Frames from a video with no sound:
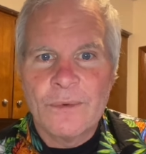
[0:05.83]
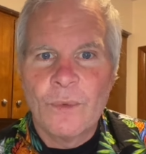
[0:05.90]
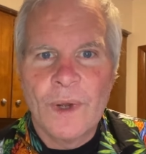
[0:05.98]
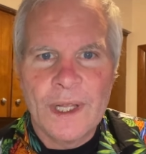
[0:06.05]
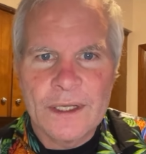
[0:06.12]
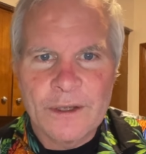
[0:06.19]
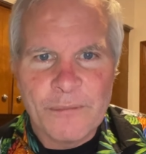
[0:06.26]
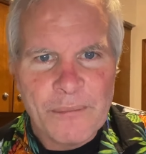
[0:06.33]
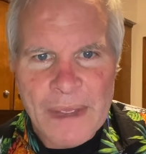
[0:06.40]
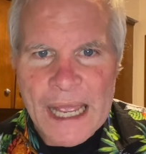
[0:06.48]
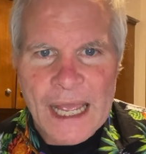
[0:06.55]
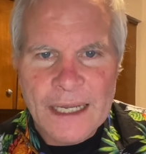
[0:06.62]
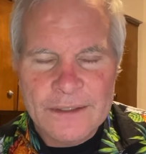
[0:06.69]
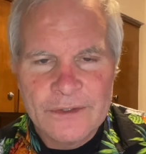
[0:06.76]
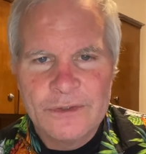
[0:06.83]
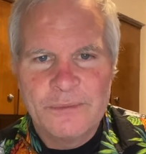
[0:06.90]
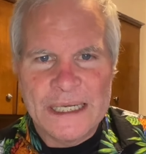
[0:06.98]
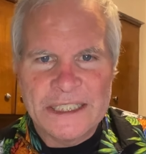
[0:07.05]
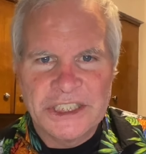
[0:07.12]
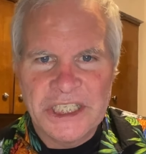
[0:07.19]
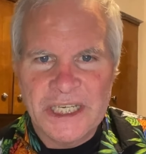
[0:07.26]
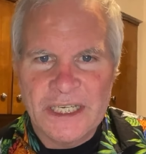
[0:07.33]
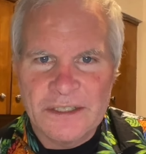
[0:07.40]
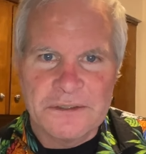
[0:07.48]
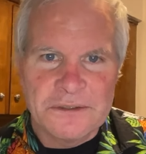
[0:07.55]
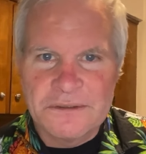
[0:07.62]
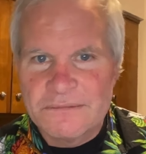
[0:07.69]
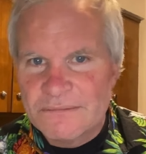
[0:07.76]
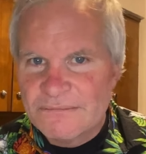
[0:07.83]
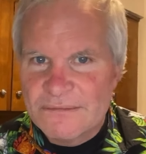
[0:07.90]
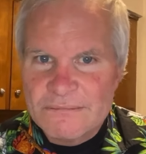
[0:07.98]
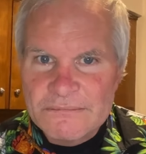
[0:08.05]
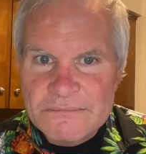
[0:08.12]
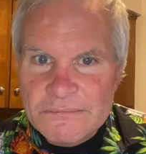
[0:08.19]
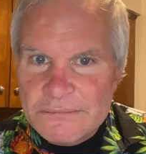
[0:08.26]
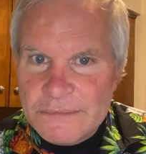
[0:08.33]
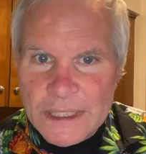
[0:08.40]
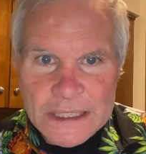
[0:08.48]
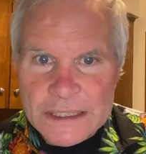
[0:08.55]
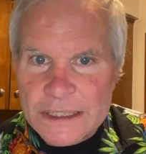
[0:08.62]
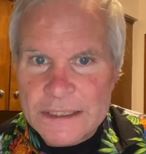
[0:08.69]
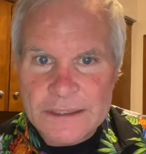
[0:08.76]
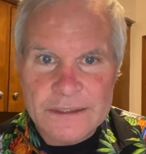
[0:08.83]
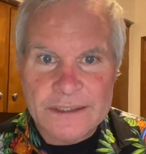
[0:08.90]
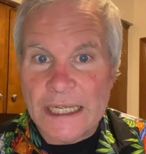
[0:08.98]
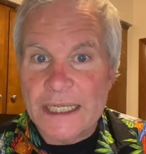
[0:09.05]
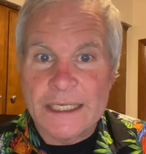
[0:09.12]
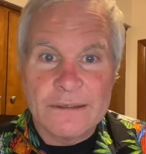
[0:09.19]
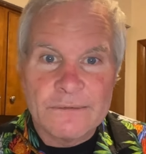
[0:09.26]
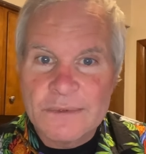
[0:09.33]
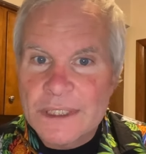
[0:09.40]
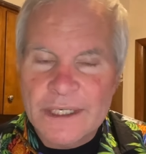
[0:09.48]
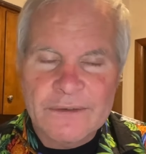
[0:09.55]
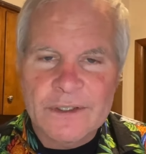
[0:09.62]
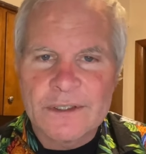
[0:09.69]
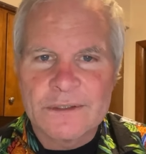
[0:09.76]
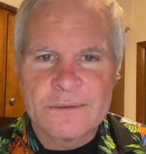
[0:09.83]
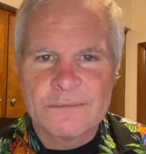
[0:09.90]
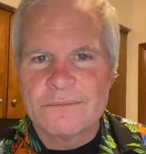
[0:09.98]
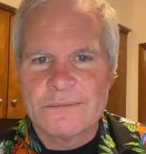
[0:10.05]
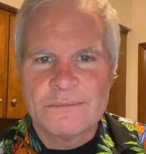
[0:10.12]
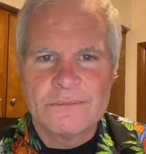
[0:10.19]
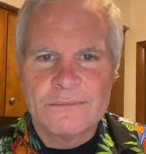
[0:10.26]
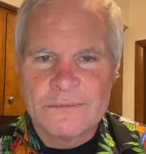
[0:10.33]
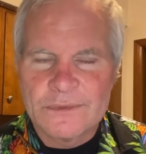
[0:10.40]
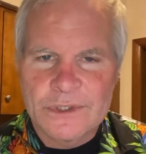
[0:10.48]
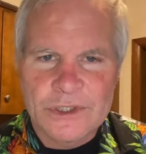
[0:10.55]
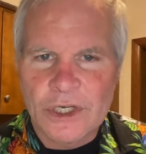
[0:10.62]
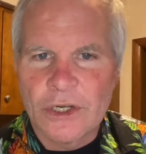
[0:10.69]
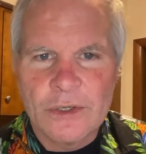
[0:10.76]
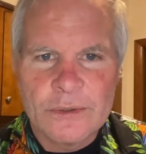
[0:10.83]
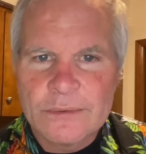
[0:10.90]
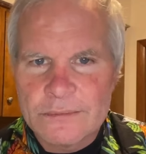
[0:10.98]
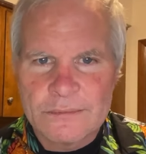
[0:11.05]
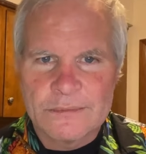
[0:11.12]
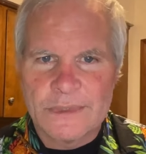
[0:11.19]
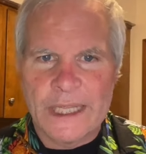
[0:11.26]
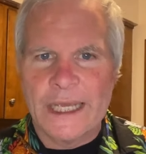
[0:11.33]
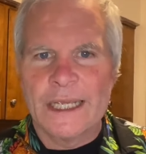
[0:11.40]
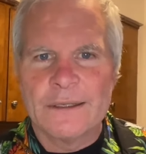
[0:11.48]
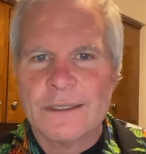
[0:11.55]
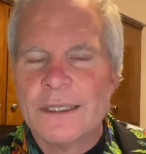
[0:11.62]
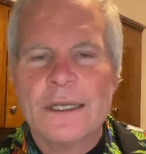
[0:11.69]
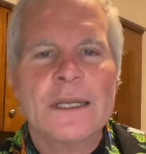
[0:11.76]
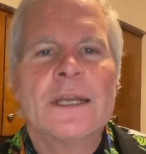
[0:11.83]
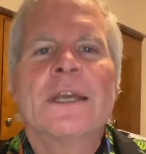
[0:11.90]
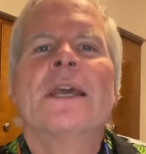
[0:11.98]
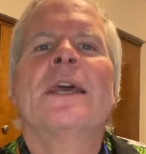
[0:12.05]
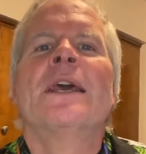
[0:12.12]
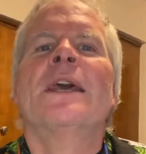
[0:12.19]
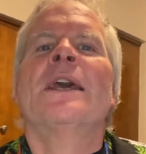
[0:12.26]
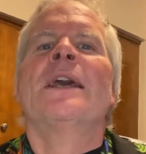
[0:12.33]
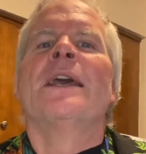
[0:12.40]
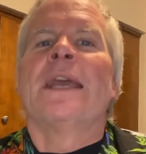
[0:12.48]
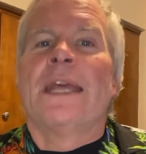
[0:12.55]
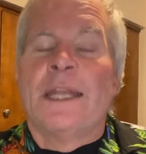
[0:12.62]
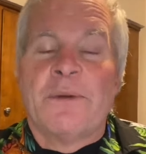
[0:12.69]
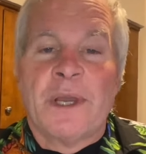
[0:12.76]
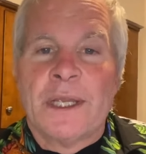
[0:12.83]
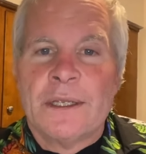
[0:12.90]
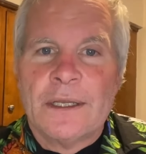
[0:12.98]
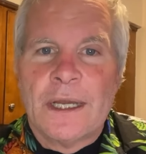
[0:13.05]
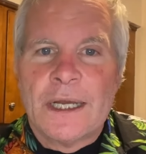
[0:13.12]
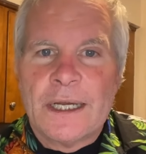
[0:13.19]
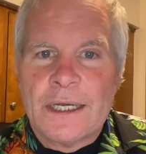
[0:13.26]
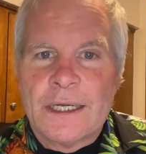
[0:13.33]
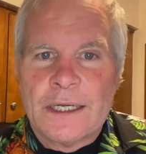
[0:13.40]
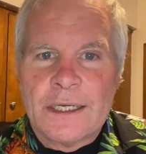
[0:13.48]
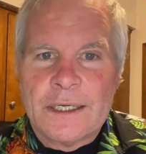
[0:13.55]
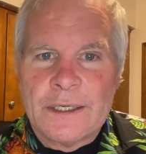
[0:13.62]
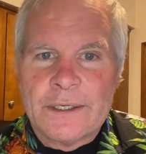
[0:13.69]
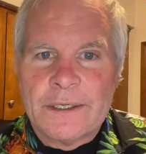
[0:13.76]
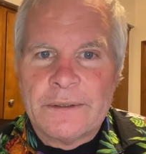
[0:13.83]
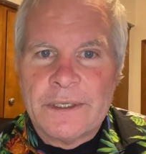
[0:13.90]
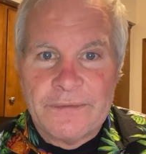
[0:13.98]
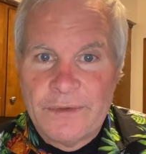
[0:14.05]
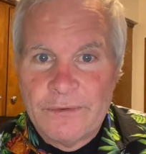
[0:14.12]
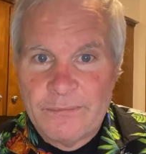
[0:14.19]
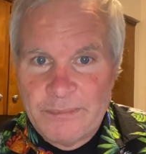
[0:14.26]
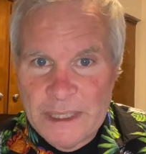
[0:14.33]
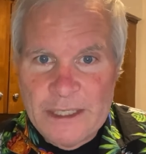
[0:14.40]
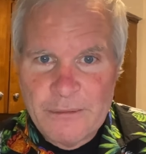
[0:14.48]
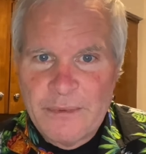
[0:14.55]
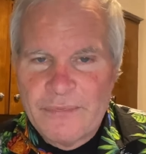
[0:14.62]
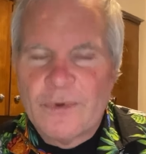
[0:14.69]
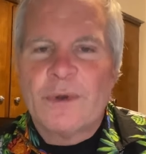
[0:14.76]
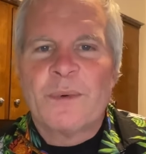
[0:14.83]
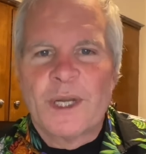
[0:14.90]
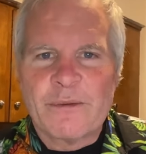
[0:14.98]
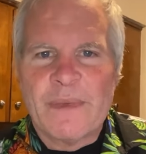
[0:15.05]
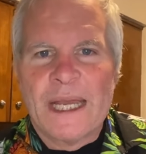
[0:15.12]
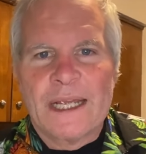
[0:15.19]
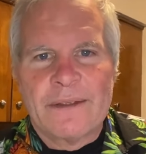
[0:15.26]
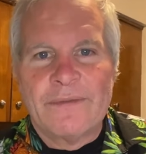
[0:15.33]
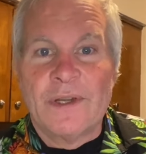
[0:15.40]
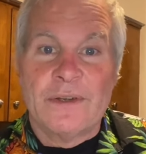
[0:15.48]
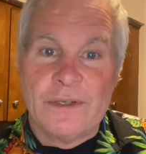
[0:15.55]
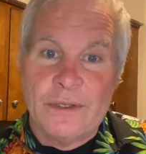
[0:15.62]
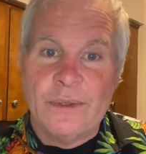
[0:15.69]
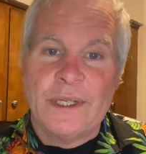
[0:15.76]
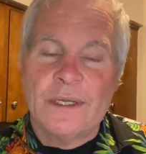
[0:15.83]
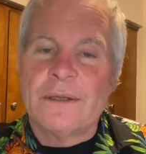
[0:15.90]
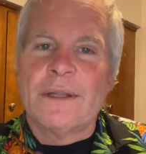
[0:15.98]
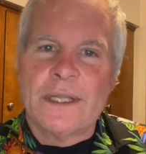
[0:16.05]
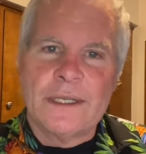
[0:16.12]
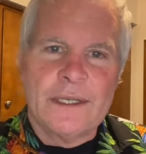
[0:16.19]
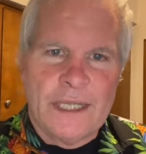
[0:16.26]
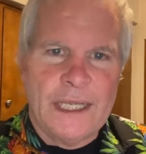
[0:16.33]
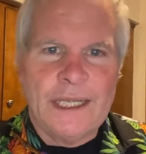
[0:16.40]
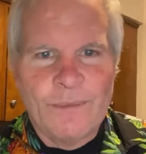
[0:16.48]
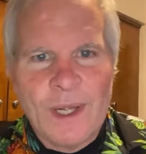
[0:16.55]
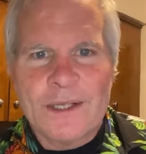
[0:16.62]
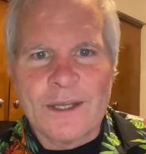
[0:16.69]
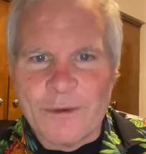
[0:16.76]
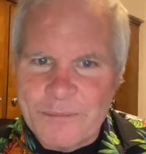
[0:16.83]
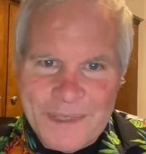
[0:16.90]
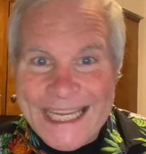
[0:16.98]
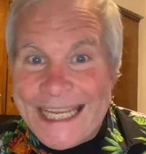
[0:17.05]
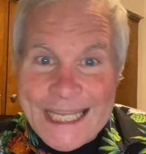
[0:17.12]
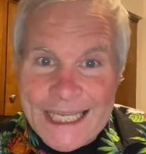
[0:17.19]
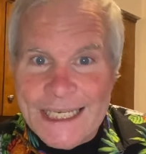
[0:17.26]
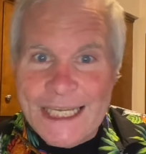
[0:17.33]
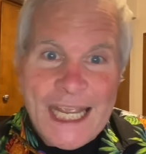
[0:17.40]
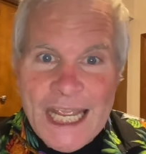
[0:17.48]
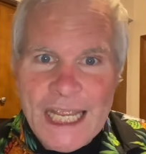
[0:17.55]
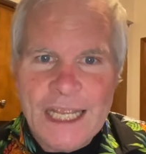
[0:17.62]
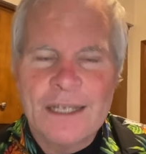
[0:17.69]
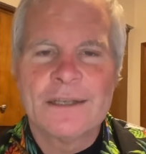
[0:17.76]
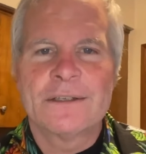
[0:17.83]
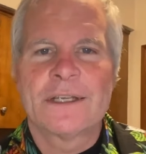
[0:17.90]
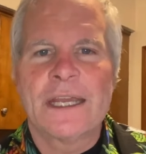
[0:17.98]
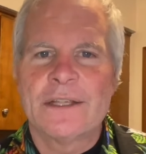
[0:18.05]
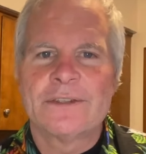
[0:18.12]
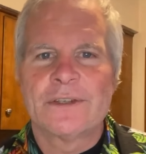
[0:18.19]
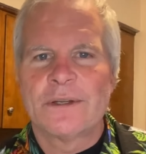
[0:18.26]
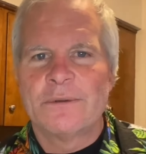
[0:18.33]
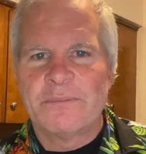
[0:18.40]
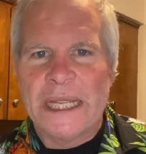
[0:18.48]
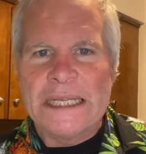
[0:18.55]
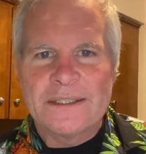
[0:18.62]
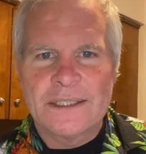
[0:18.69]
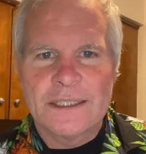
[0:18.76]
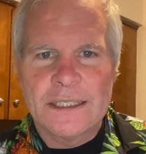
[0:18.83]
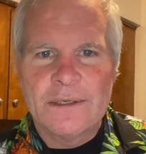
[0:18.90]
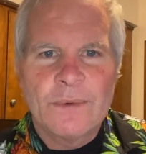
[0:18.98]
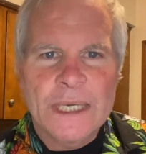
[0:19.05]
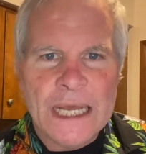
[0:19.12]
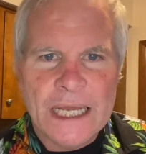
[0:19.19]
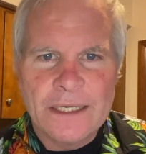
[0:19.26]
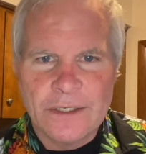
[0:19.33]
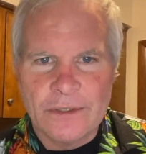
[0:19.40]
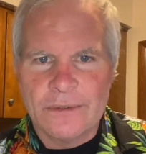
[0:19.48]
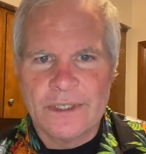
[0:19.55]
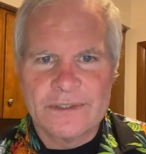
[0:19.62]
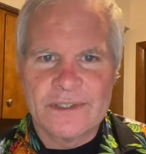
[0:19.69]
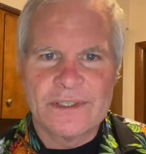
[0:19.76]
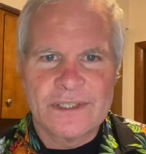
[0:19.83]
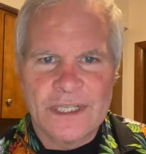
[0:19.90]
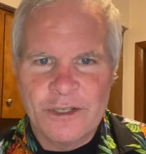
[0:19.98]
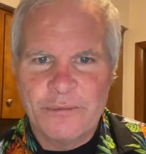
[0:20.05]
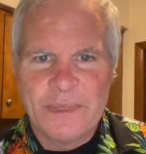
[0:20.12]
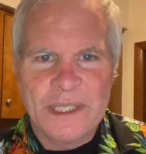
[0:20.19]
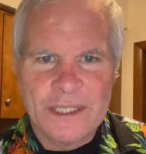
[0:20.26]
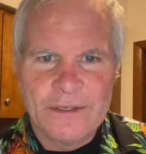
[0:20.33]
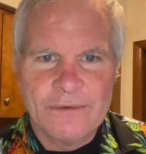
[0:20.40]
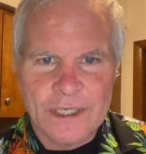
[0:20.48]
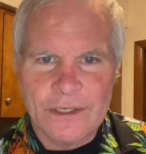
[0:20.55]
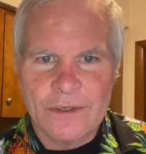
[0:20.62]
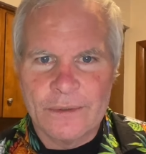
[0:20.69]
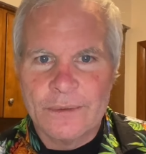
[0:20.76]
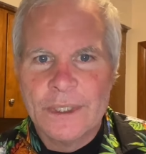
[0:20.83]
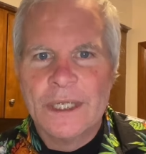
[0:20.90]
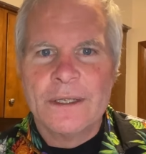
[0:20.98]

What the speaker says: welcome back to my channel, site, whatever, show, thing. Anyway, if you've been here before, welcome back. If you're new here, then hey, welcome in, yay. Okay, so basically what I do, this is a Hillbilly Gringo,